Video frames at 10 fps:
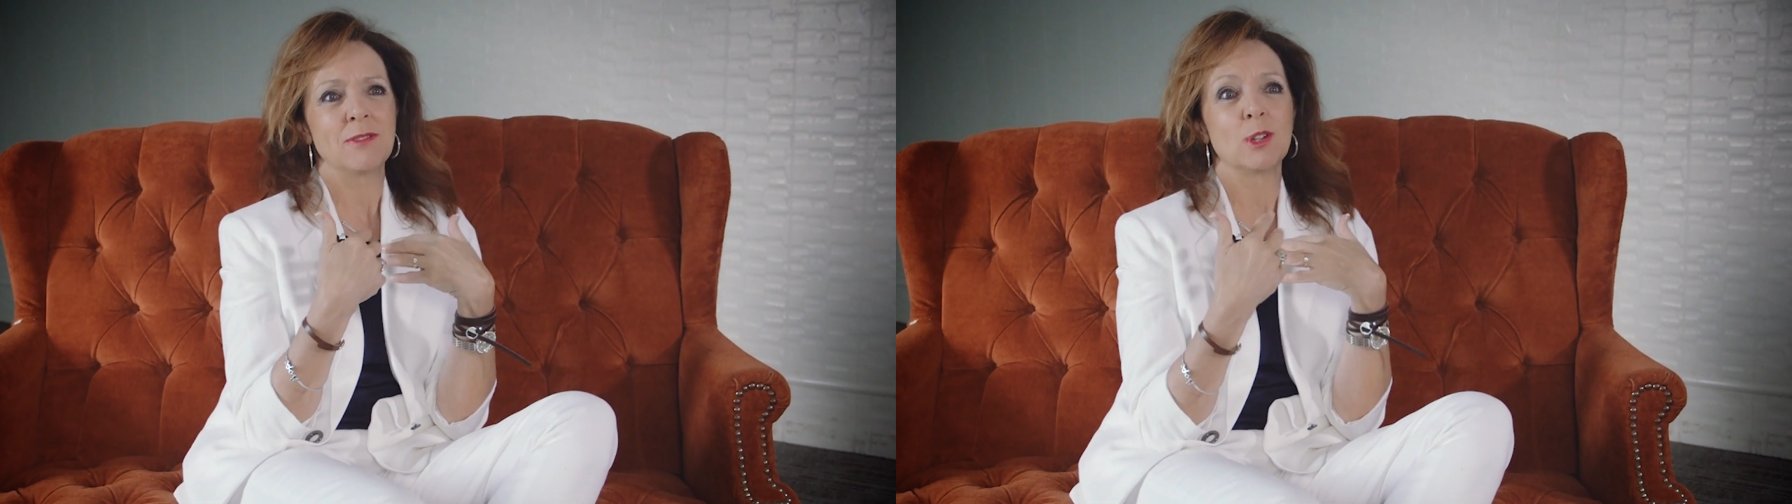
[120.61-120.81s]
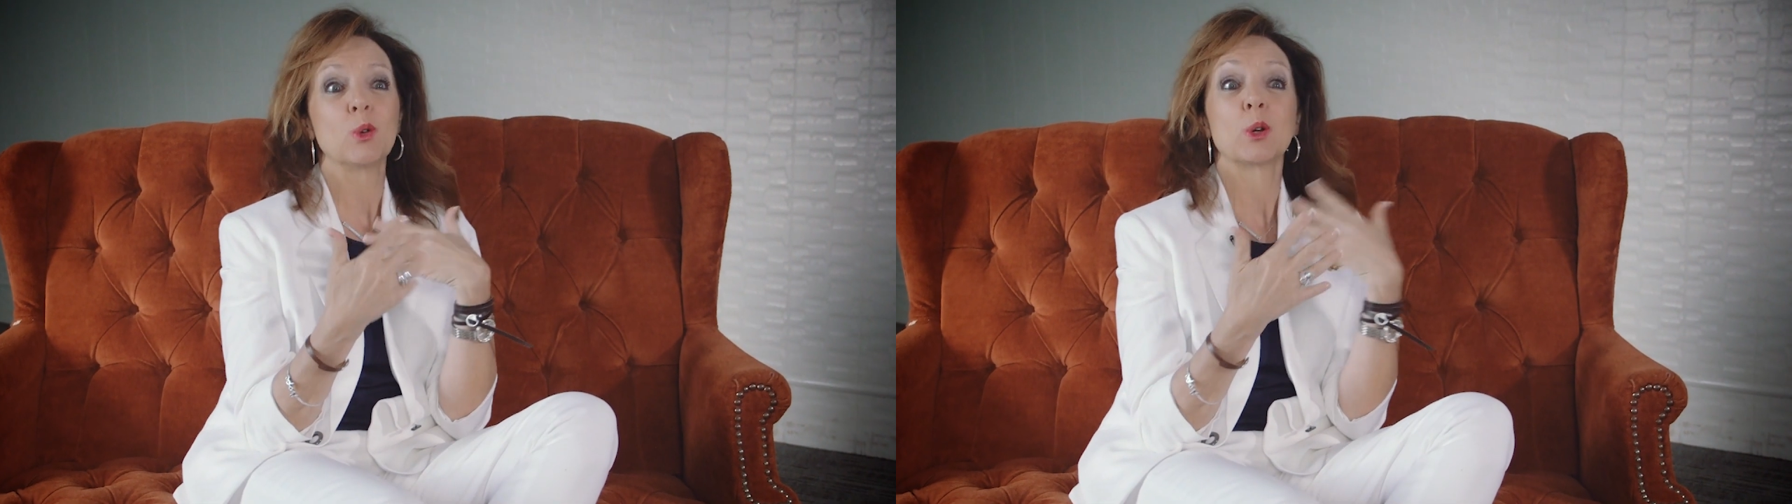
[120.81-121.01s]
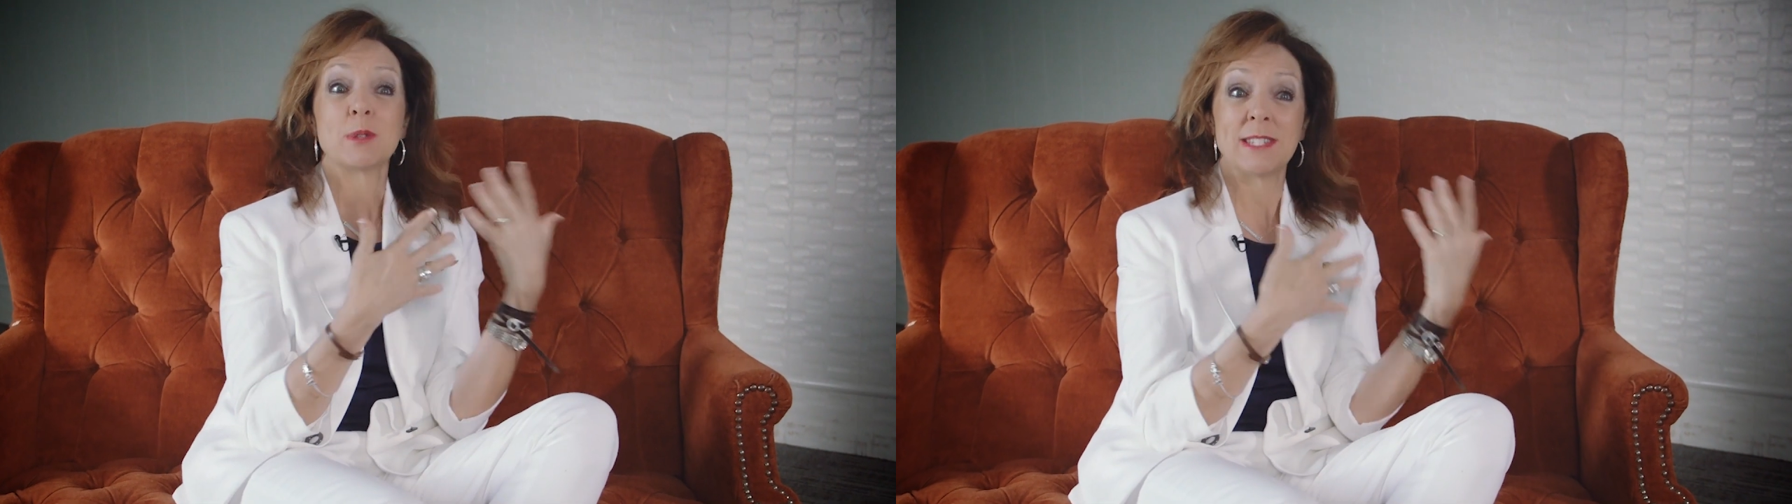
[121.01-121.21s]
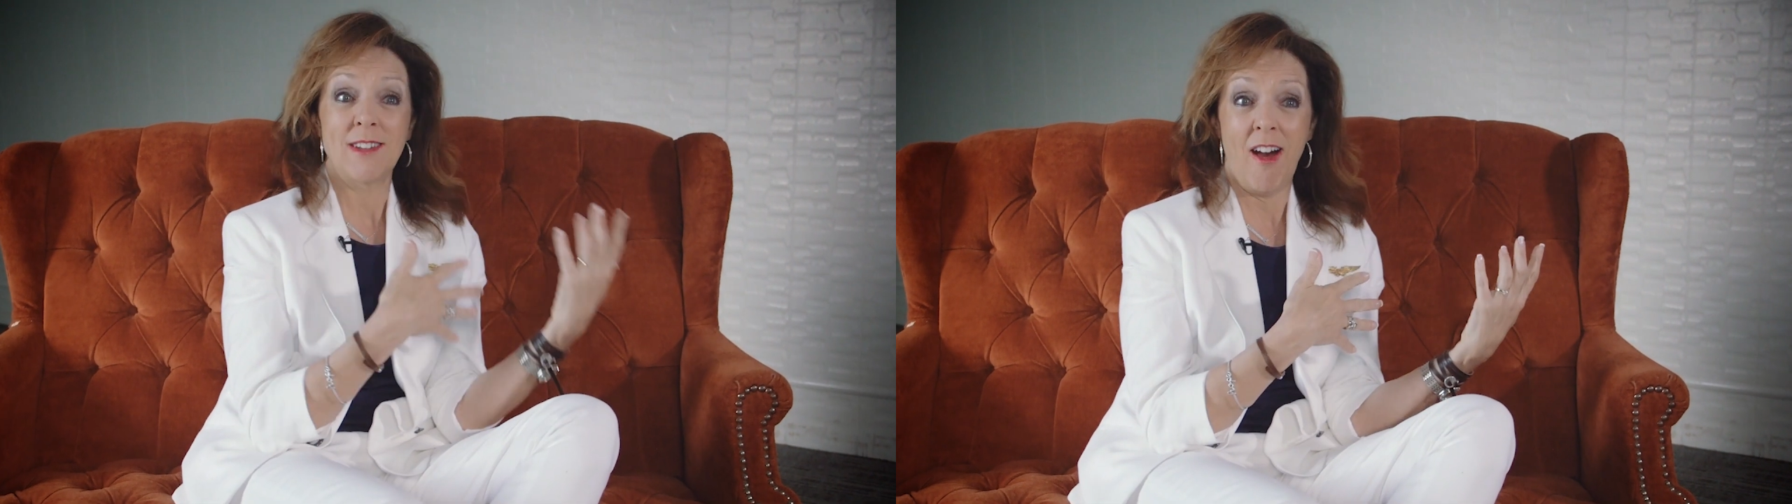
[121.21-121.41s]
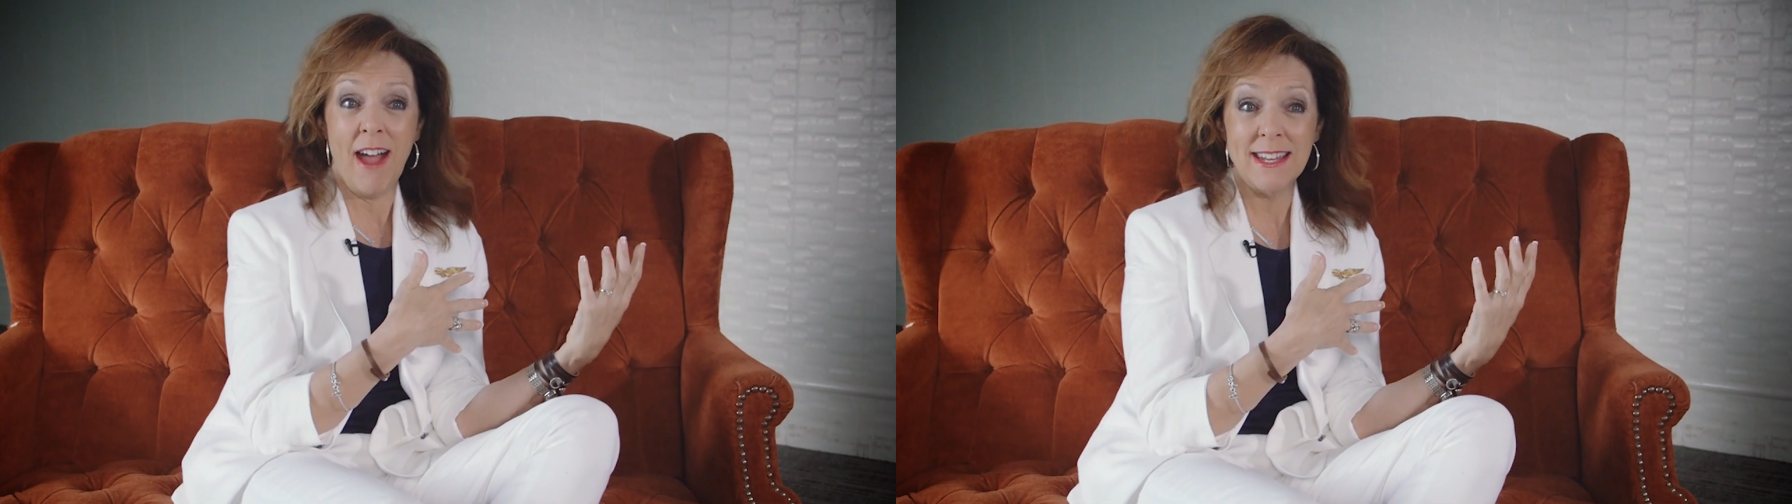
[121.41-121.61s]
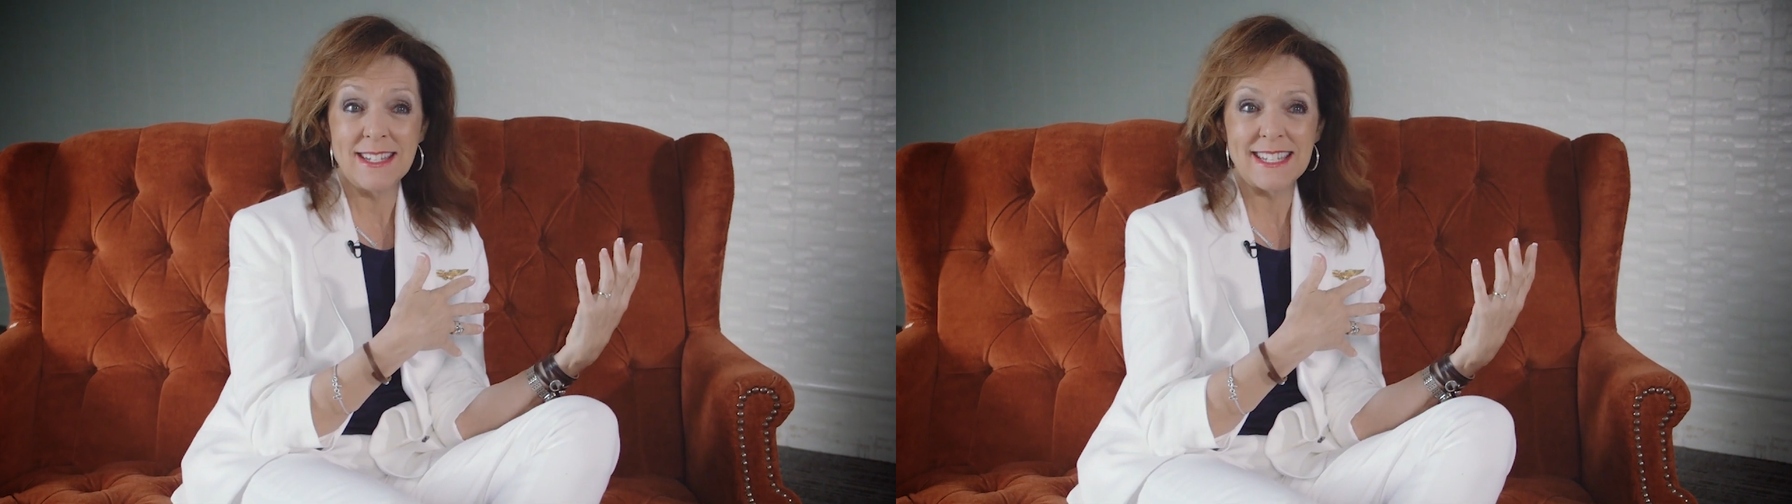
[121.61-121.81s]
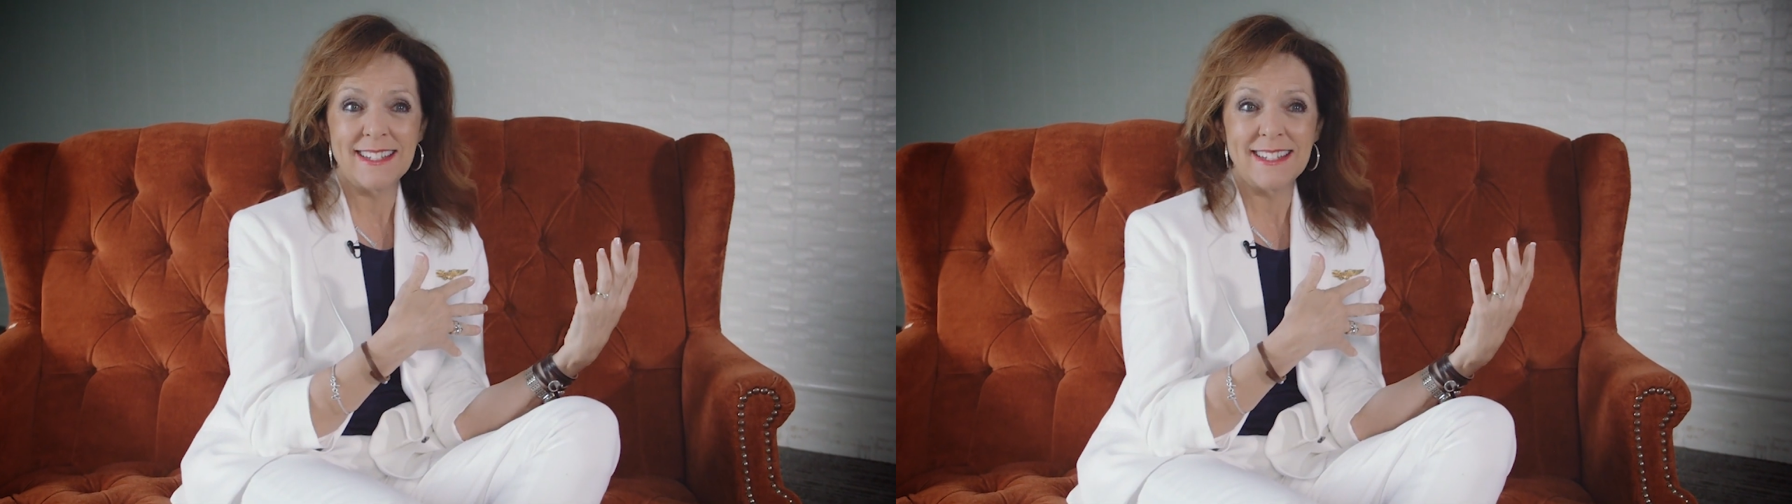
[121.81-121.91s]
The Lord was not,